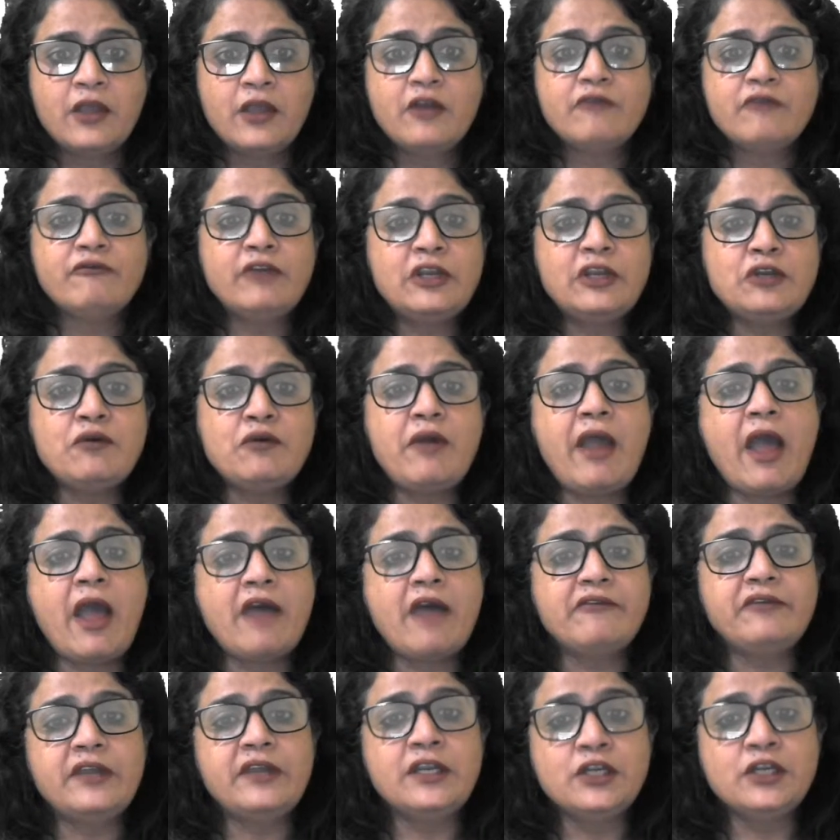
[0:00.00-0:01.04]
when you
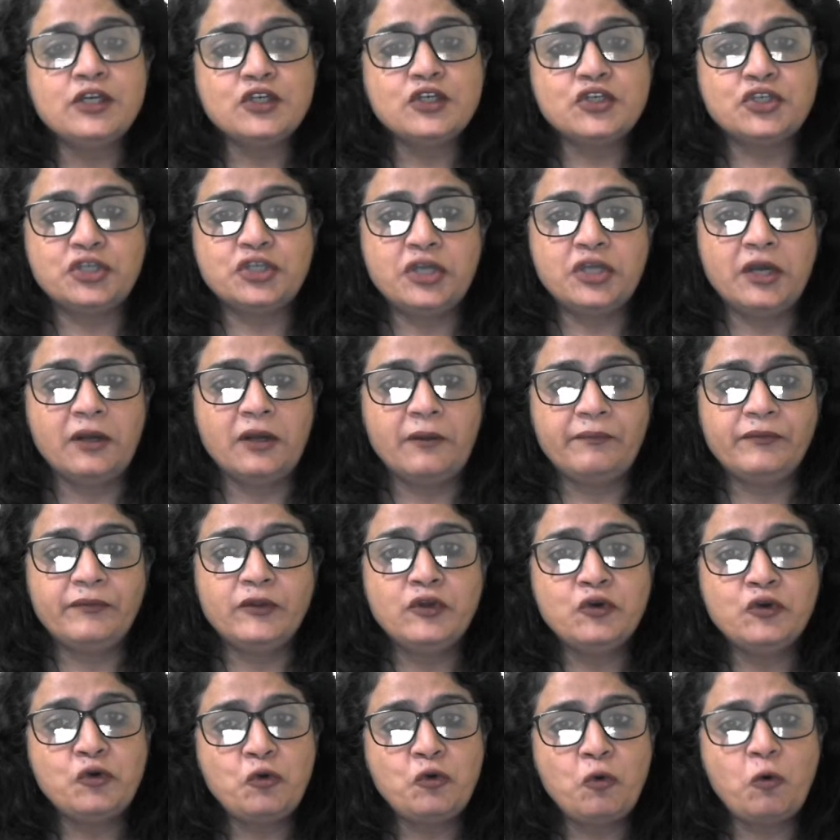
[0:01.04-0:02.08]
have inertia,
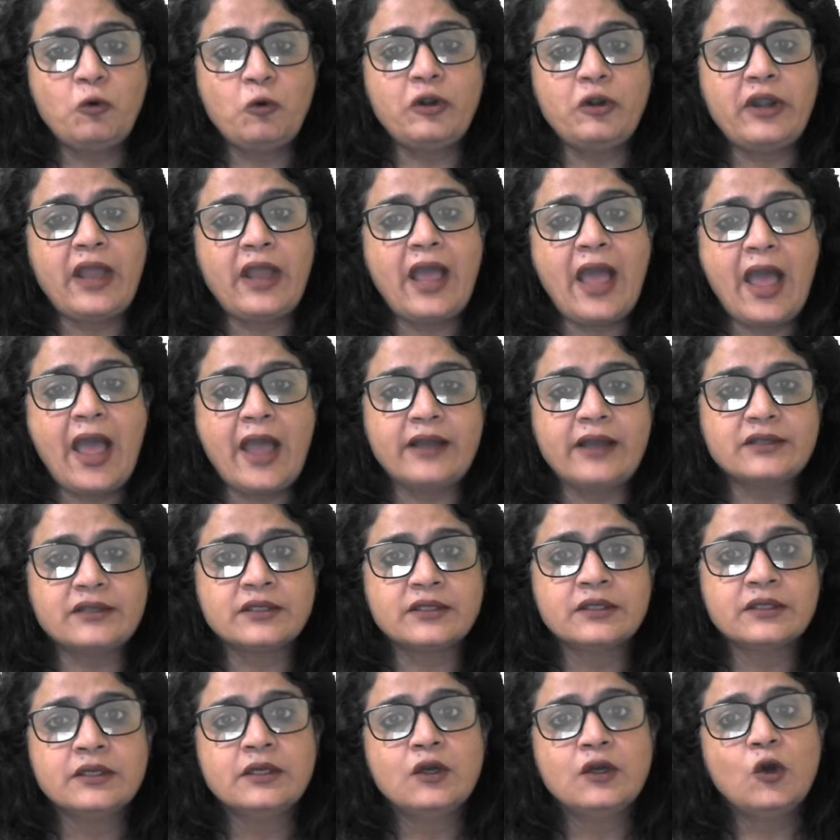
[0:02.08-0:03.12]
you don't act
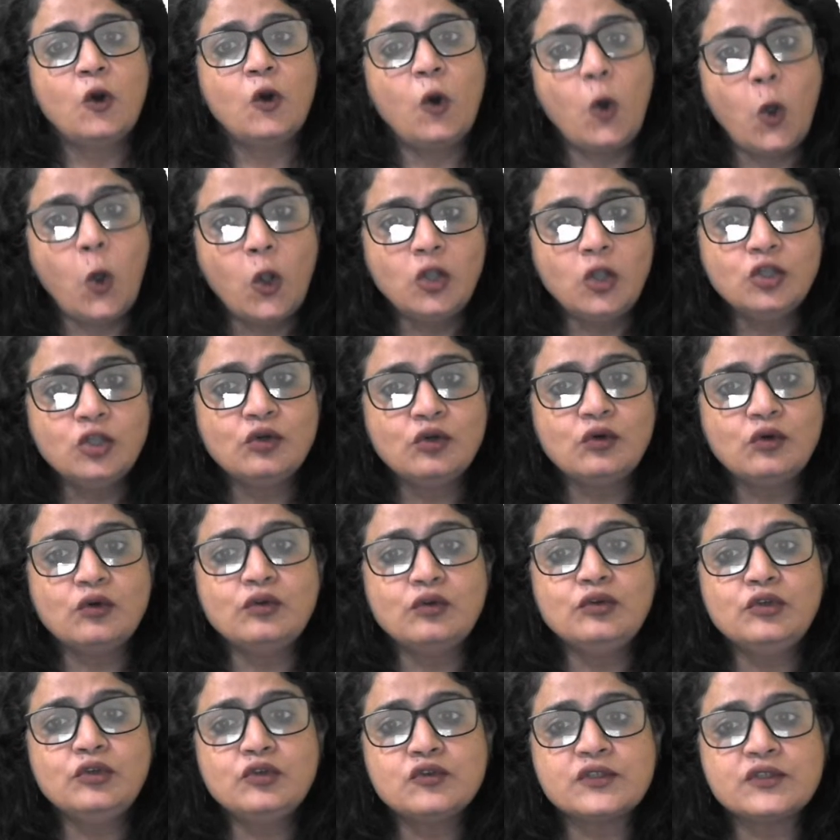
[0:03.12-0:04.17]

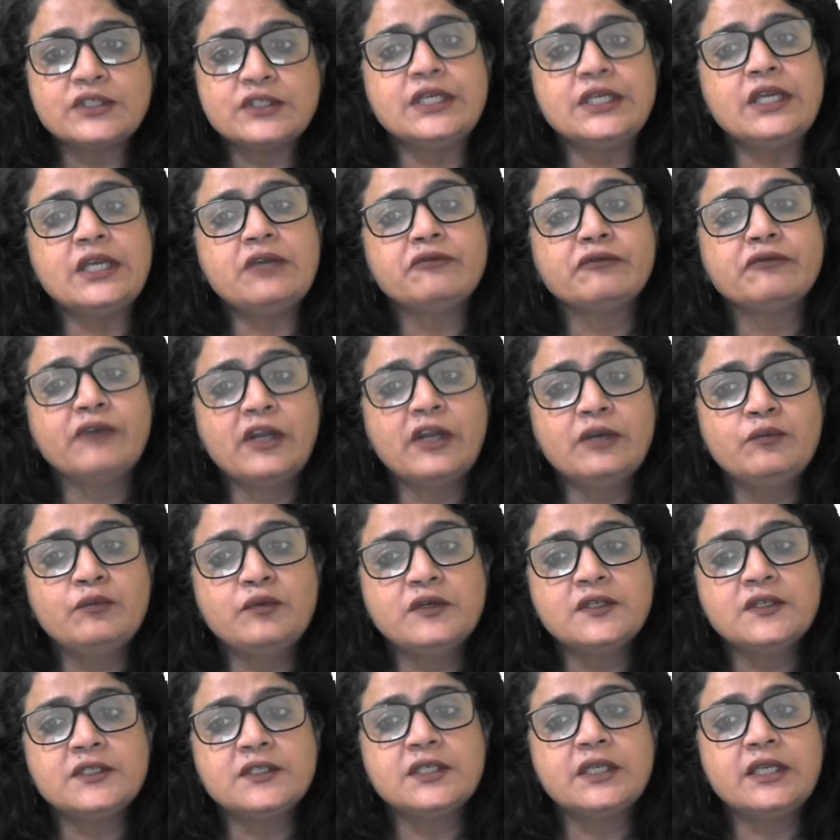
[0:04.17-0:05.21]
although you see one
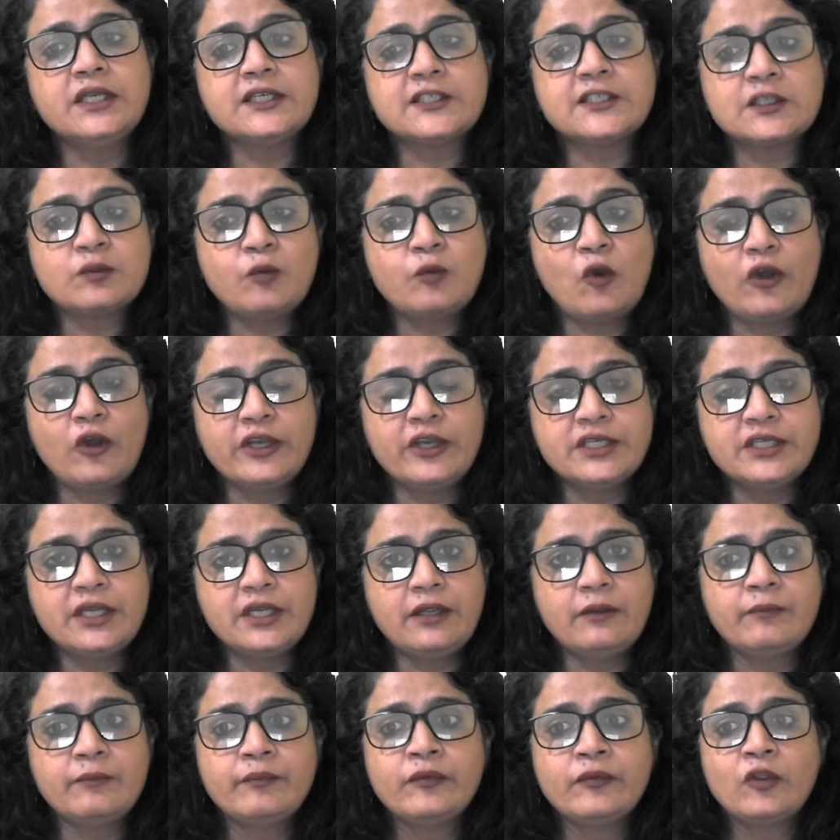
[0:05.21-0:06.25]
person
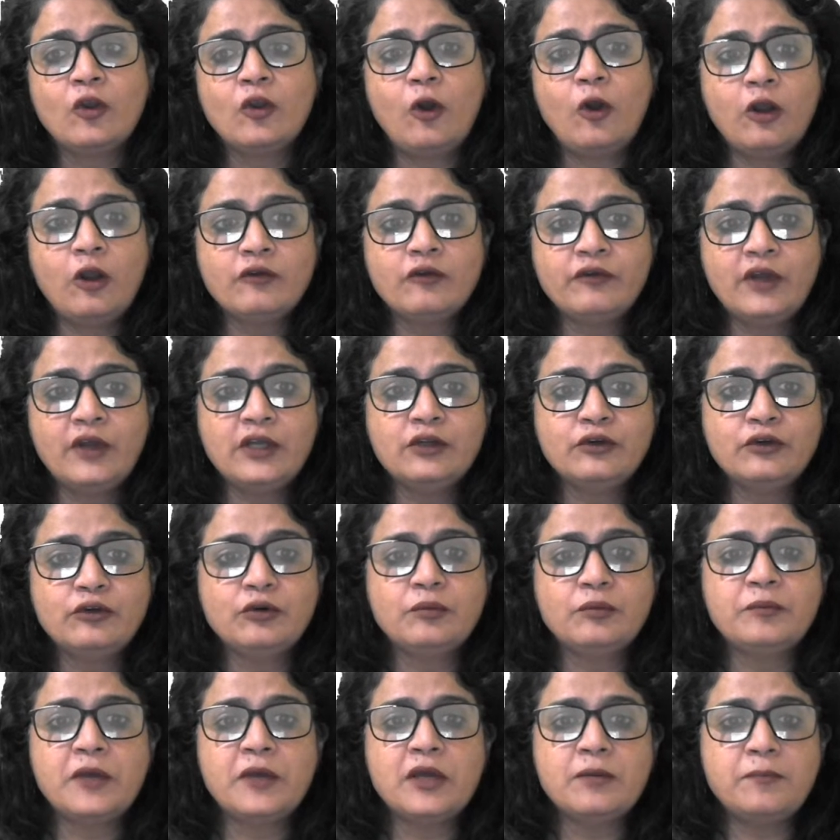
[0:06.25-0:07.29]
exploiting or one
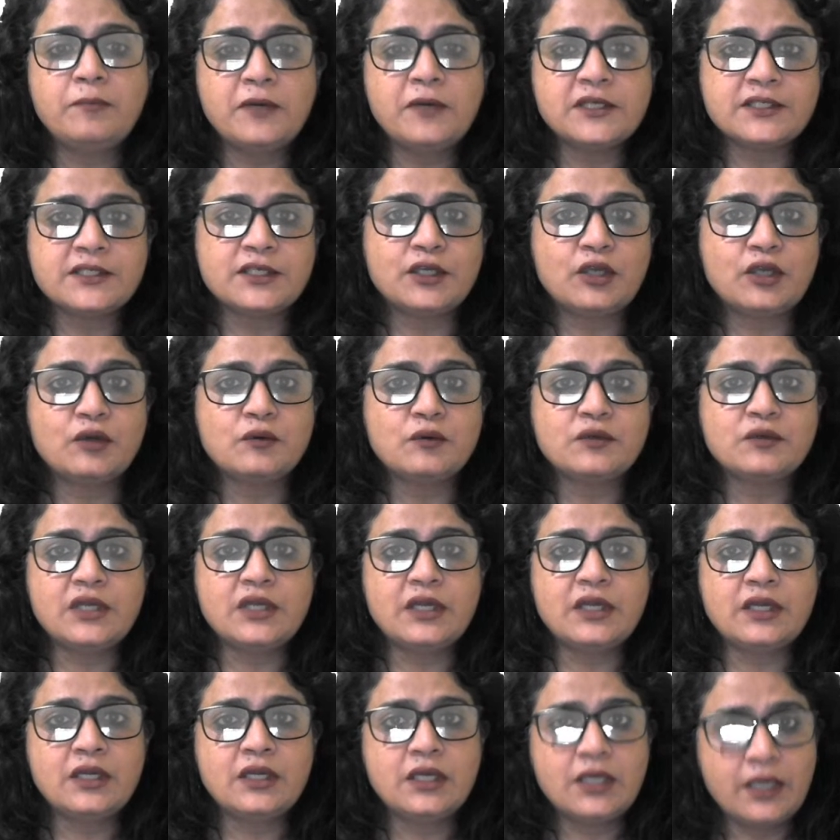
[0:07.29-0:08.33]
group
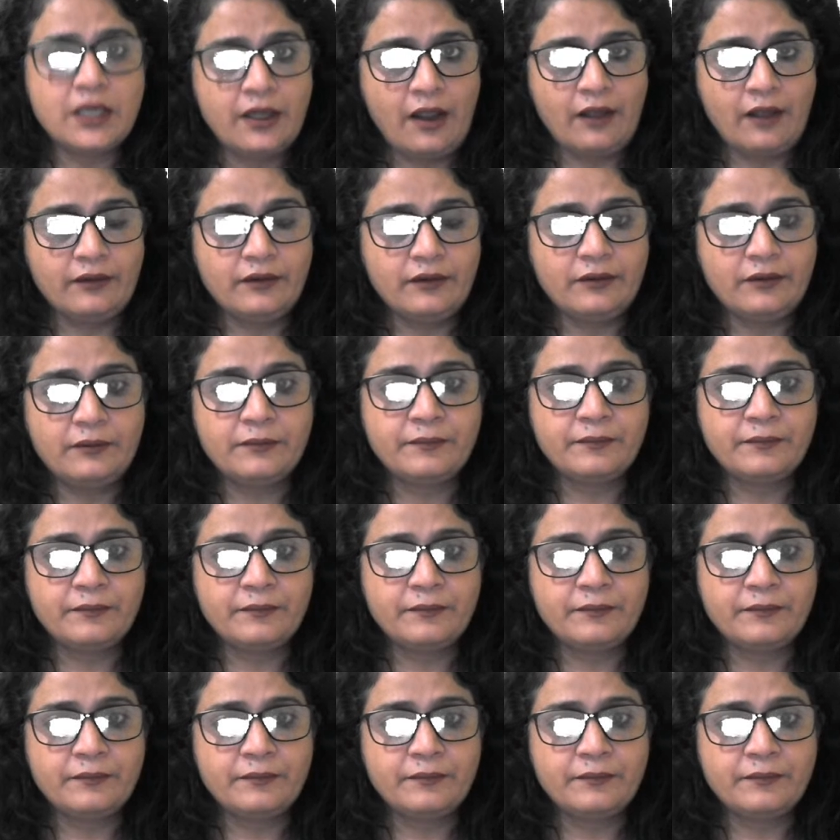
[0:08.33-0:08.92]
persecuting another.